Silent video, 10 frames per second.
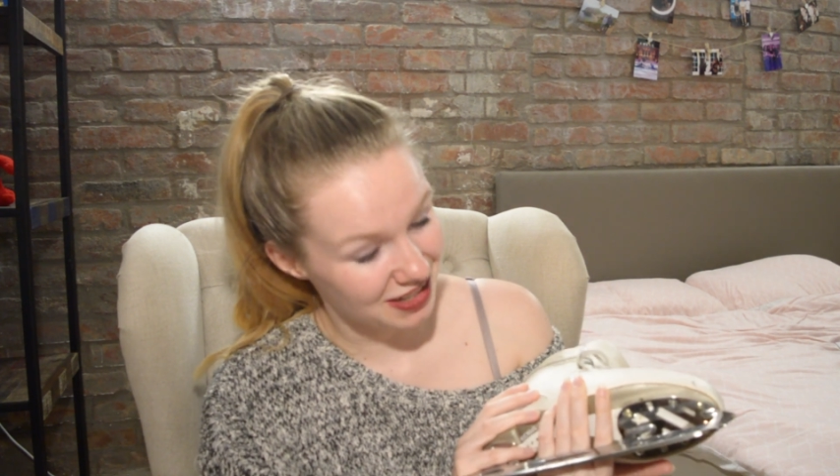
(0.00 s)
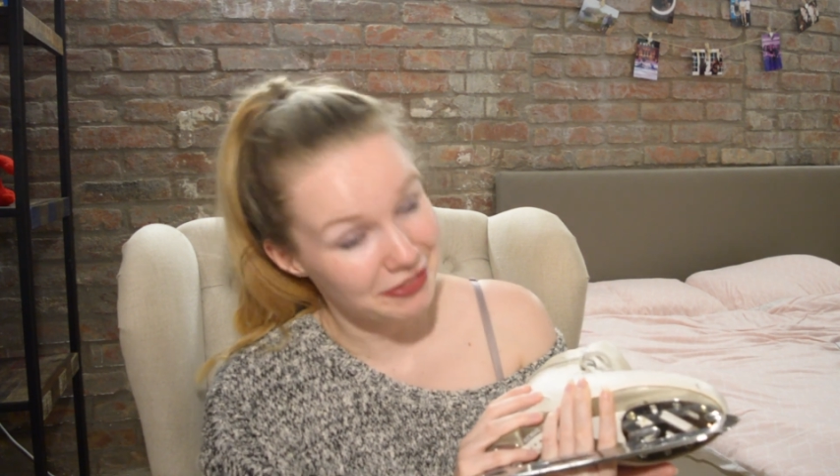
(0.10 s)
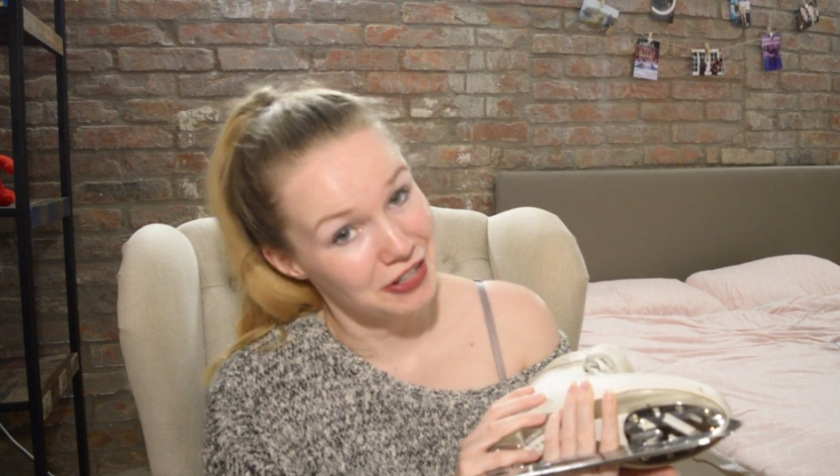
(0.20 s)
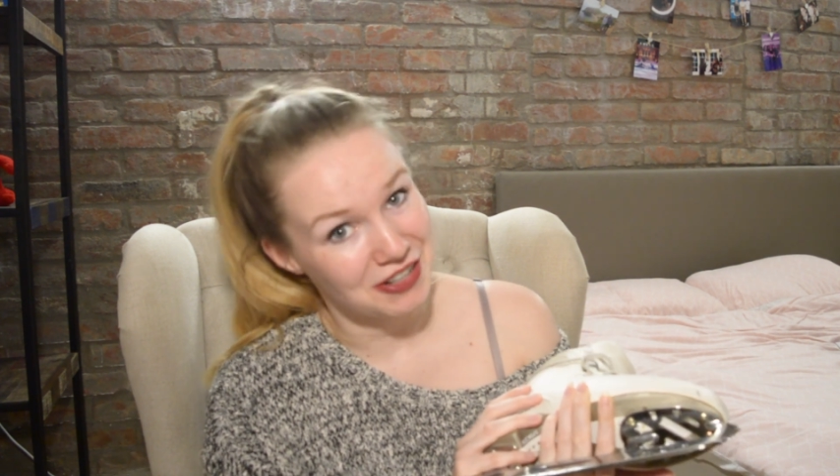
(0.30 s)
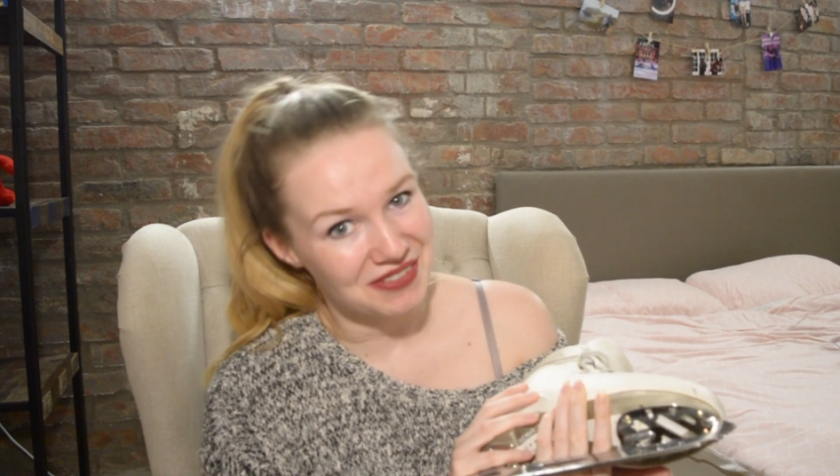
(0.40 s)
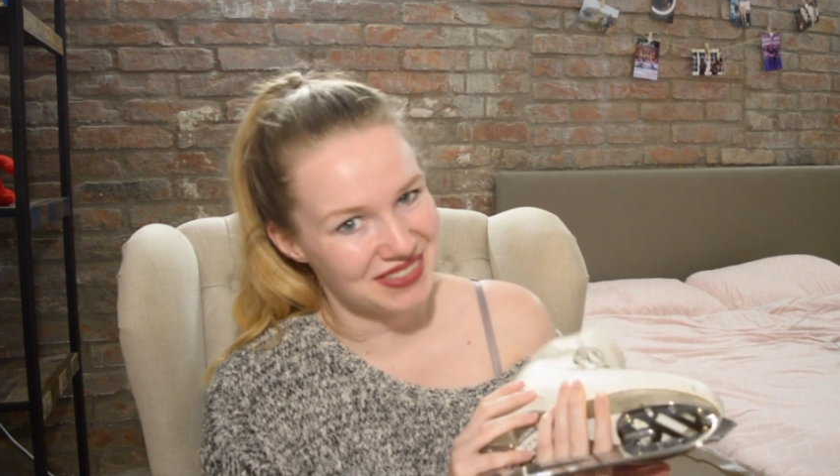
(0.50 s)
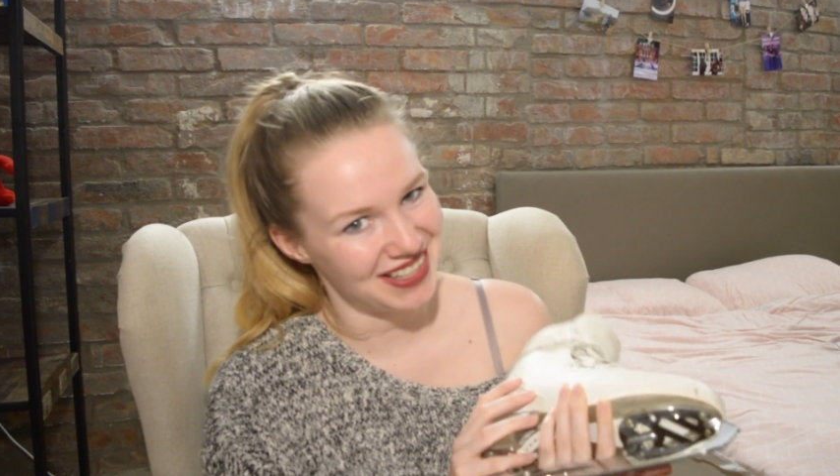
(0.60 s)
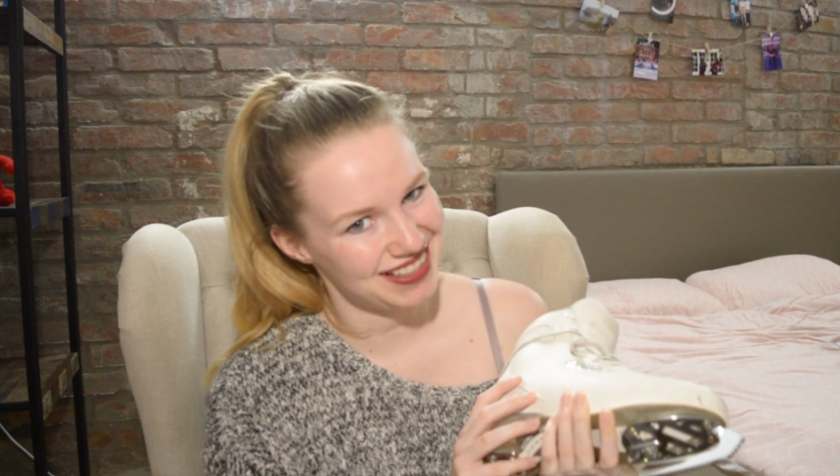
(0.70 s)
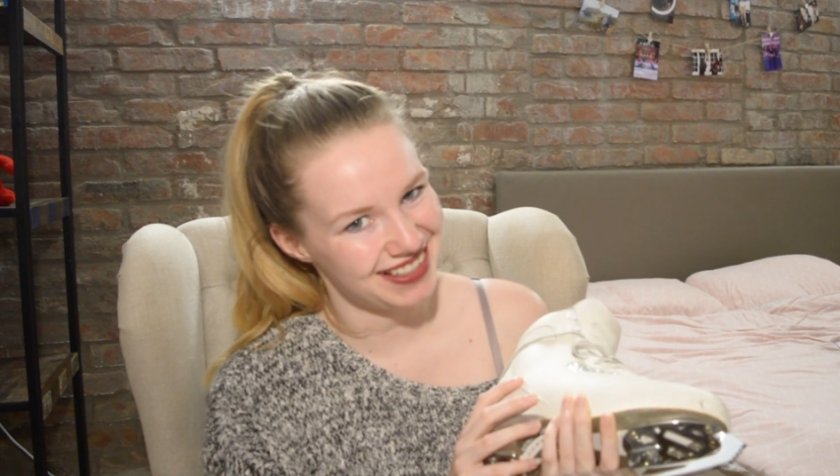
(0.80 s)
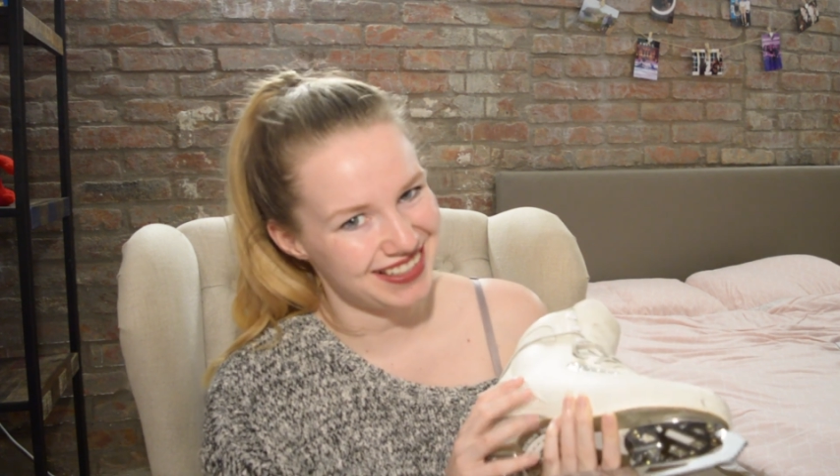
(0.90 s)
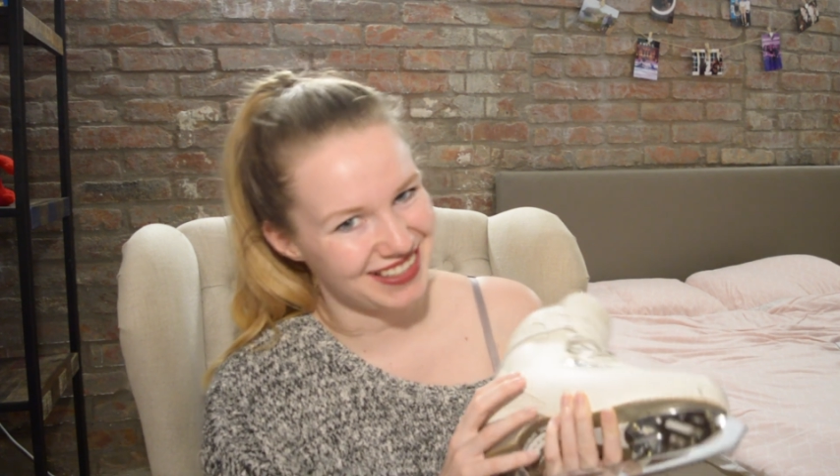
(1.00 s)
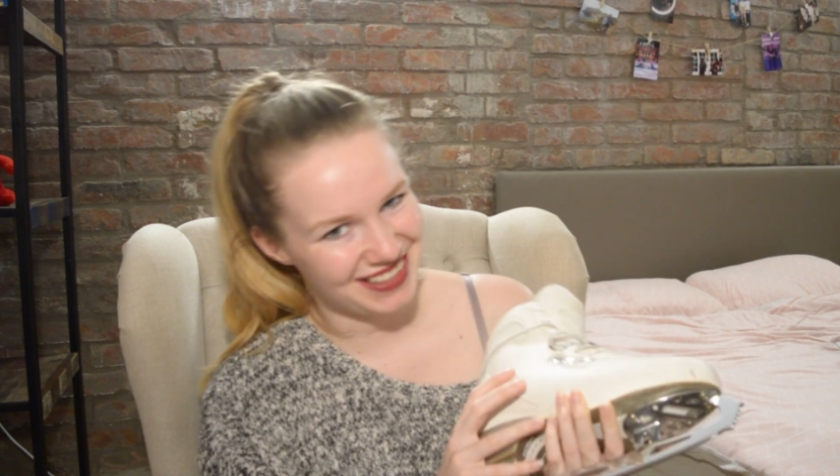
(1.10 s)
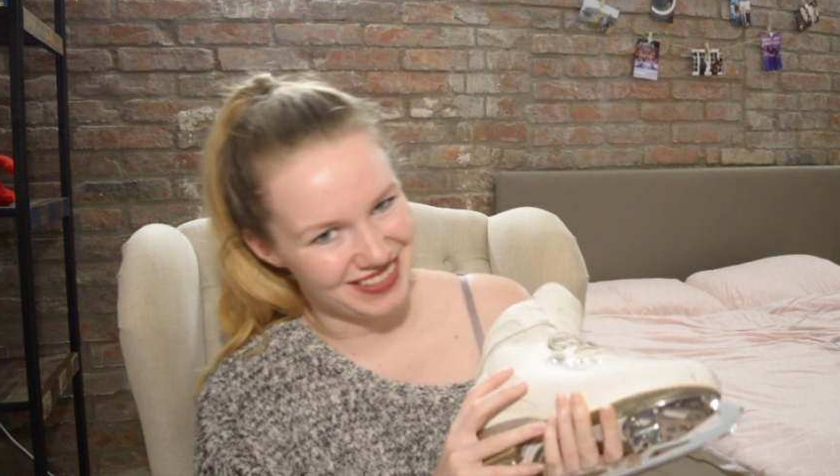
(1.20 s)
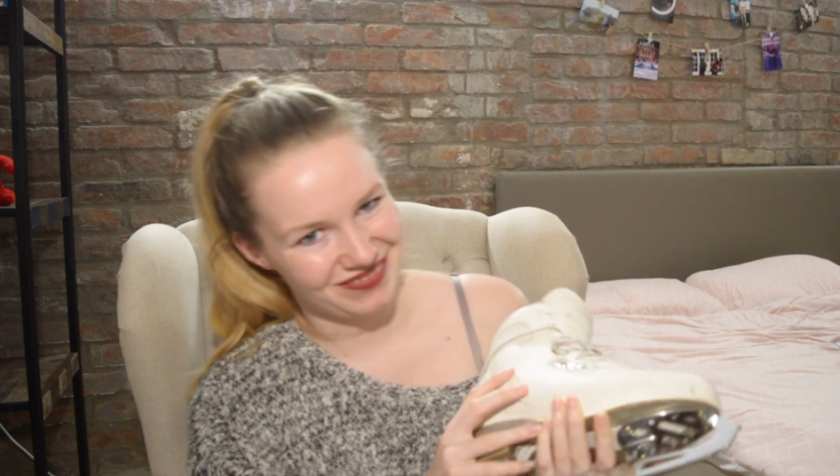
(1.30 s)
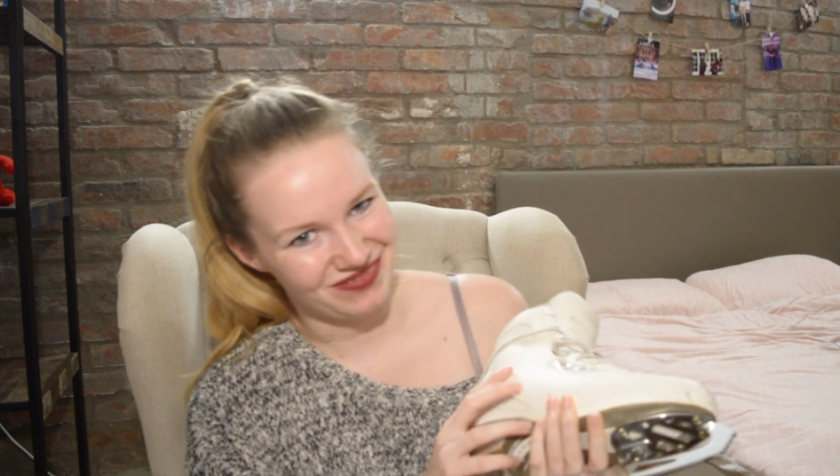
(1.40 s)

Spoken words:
and a few competitions.